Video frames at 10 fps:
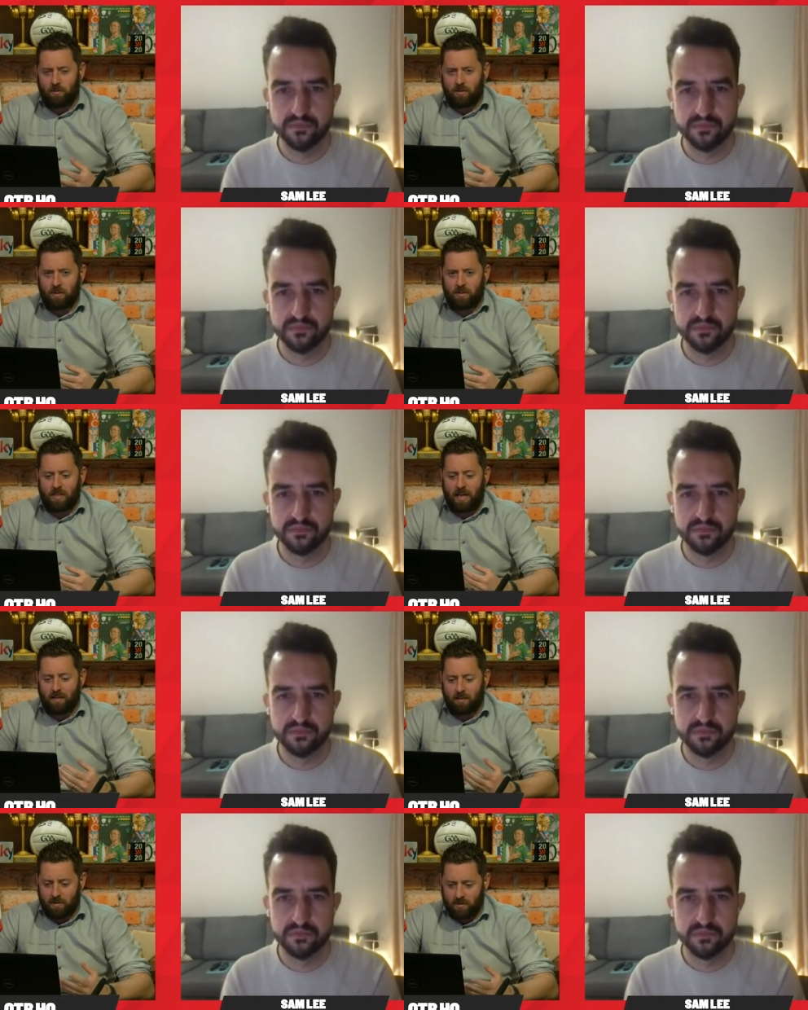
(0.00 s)
Speaker 1: was a
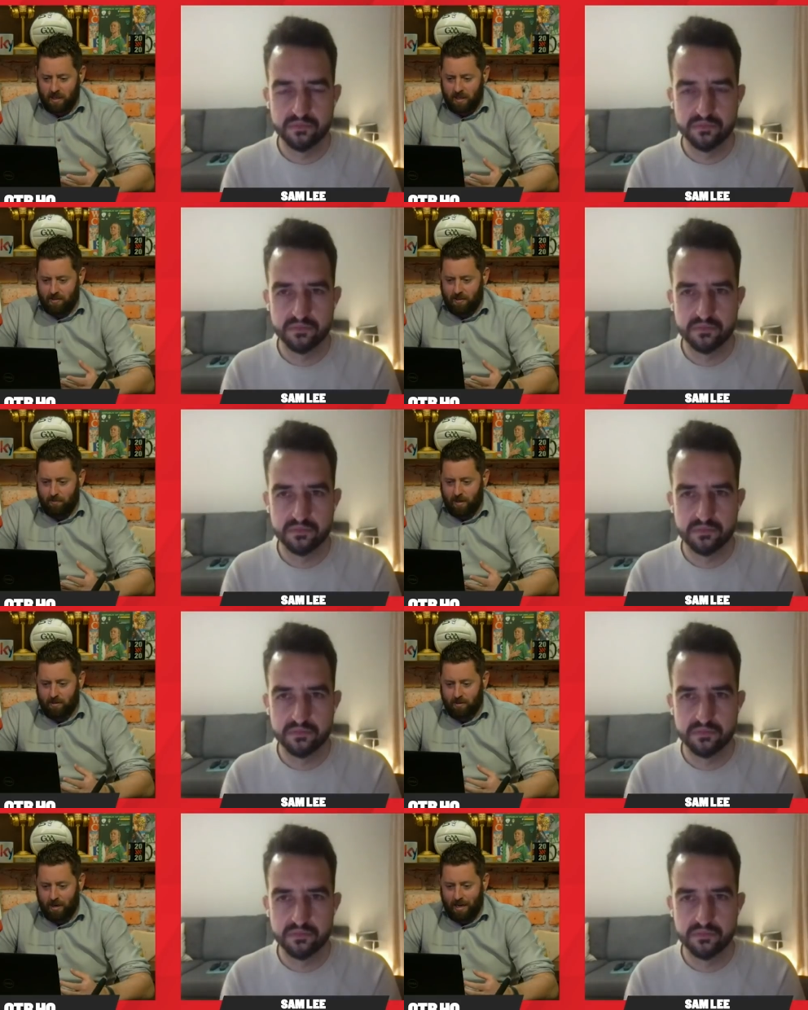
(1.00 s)
second of the season. It
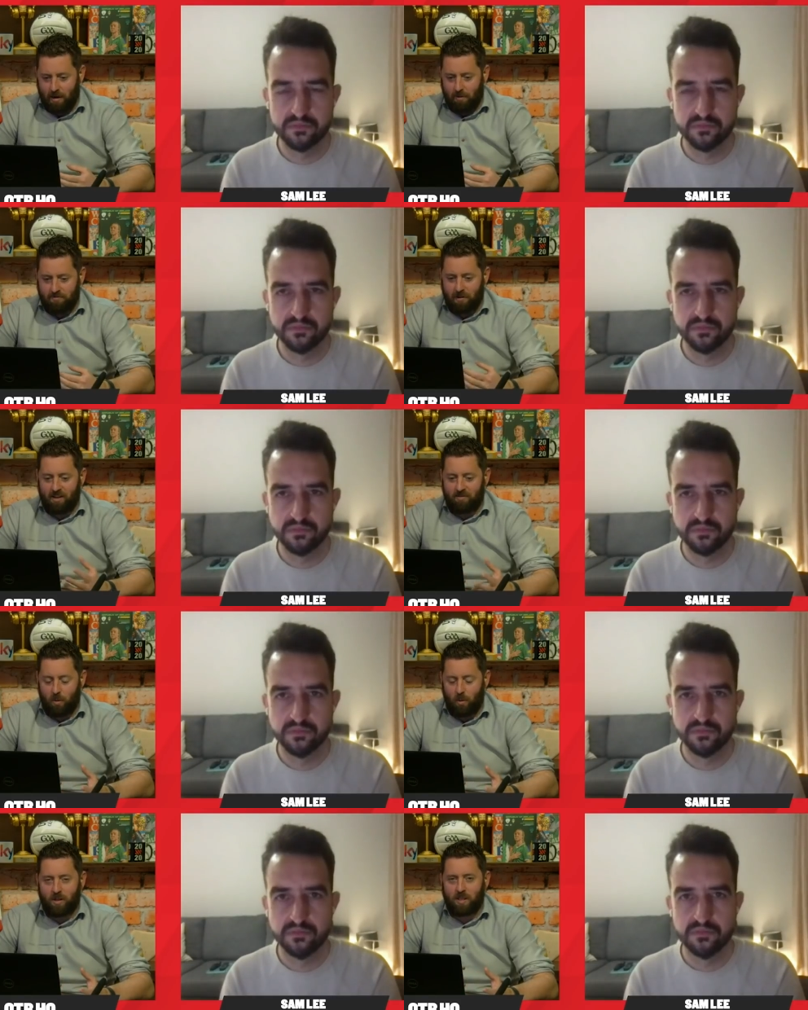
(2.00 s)
means they're now 5
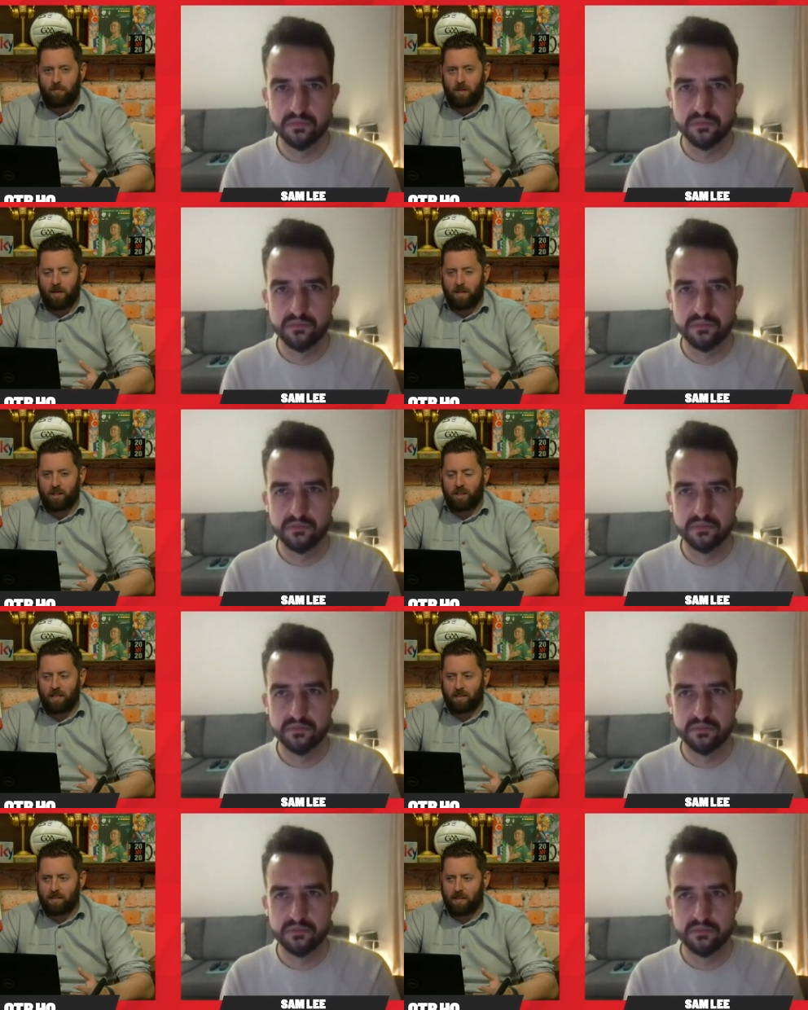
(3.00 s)
points behind
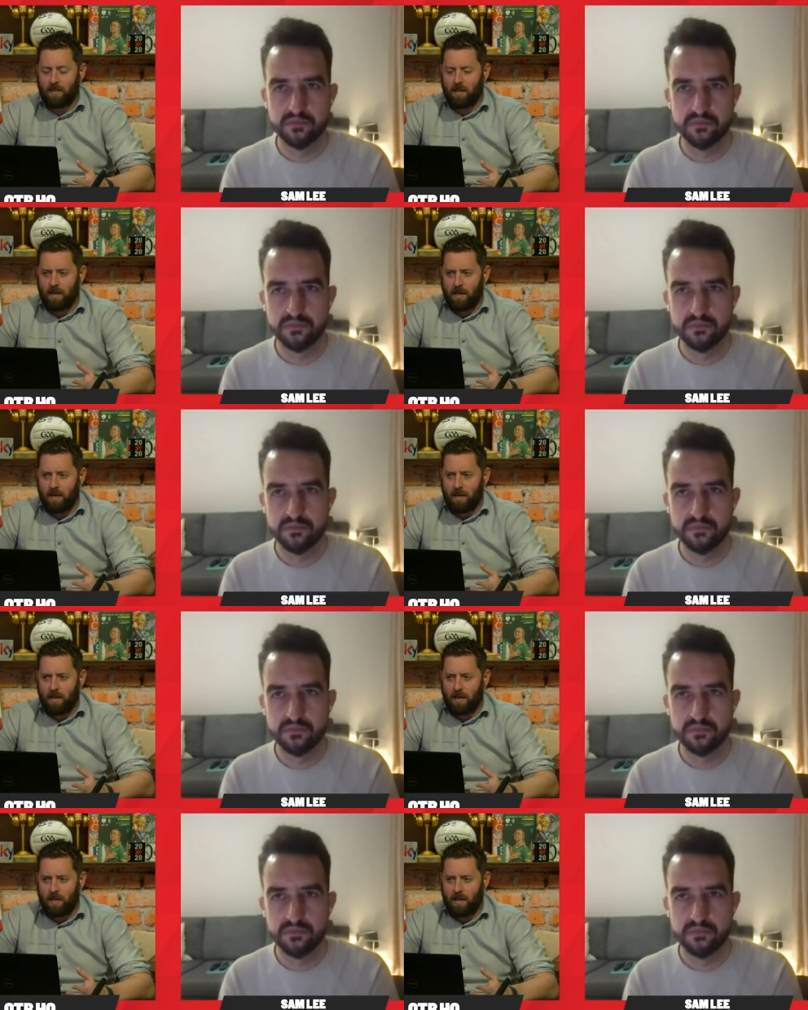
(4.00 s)
Chelsea.